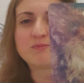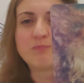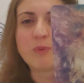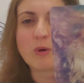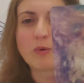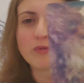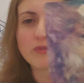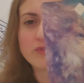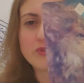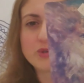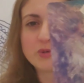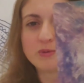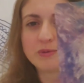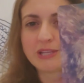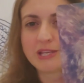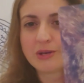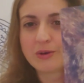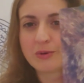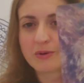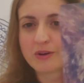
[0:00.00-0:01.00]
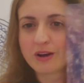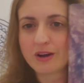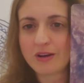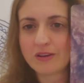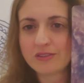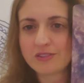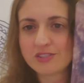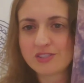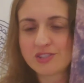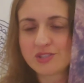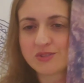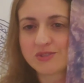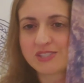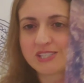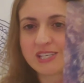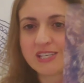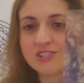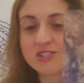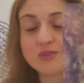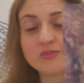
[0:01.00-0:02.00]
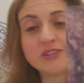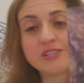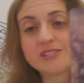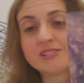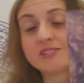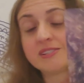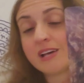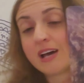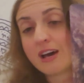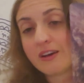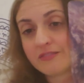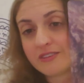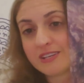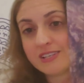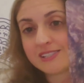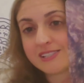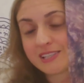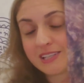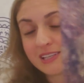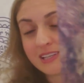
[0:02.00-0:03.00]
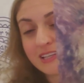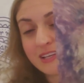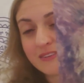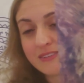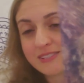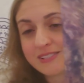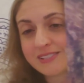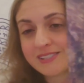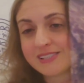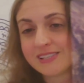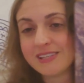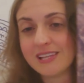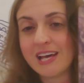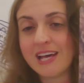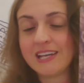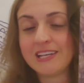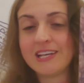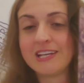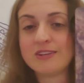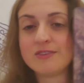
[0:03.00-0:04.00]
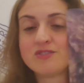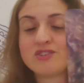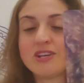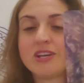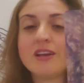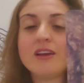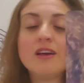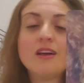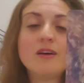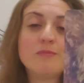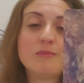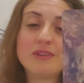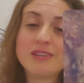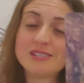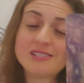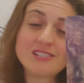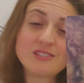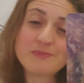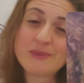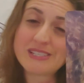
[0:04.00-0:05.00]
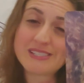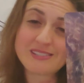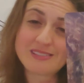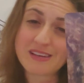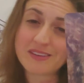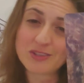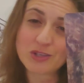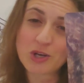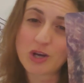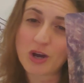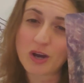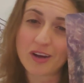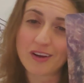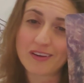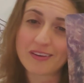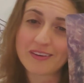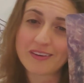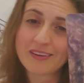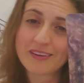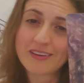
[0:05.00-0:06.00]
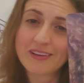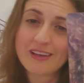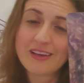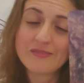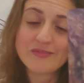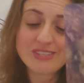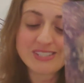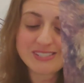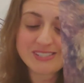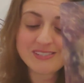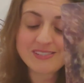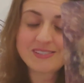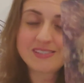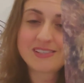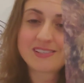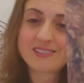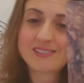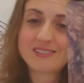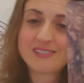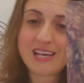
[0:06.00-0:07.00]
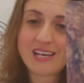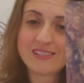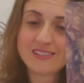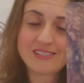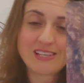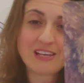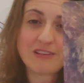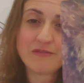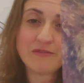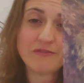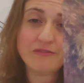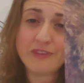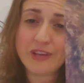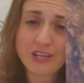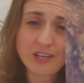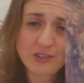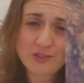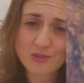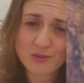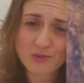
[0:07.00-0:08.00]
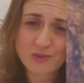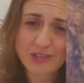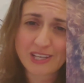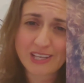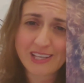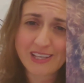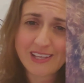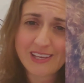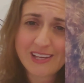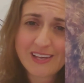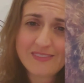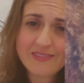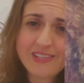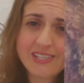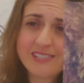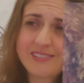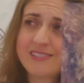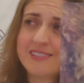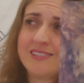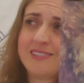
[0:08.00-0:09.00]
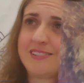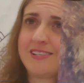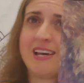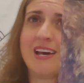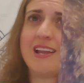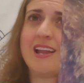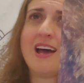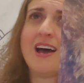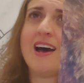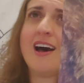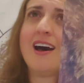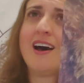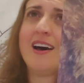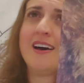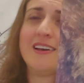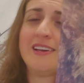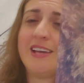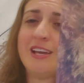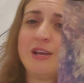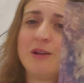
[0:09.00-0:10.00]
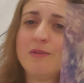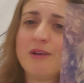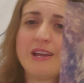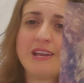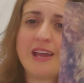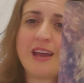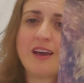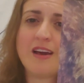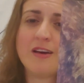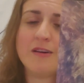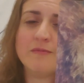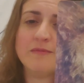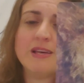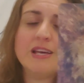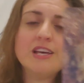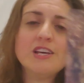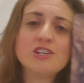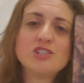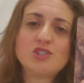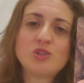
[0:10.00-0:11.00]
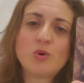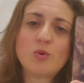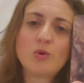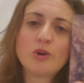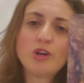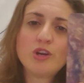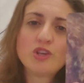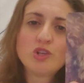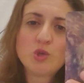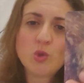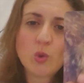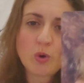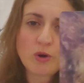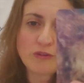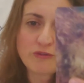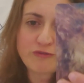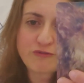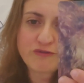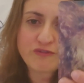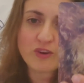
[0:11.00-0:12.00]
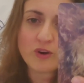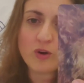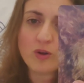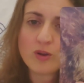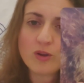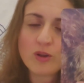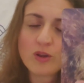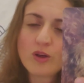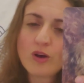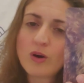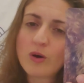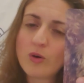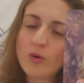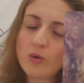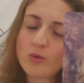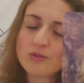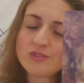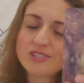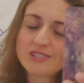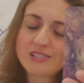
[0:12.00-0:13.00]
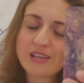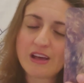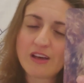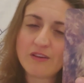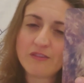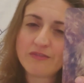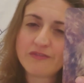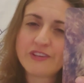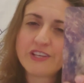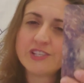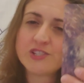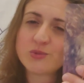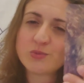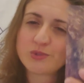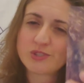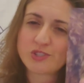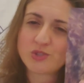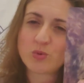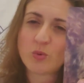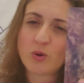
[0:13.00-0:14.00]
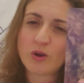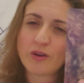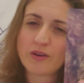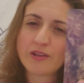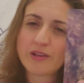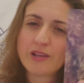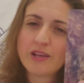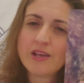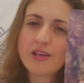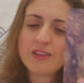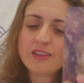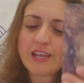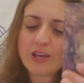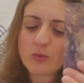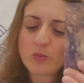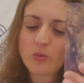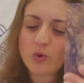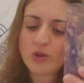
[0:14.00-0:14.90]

both two Leo cards. Do you see? So this is obviously Leo. This is the lion energy. But this is my sun card. This is success and victory. This is ta da, here I am. So your full whole self is restored. Like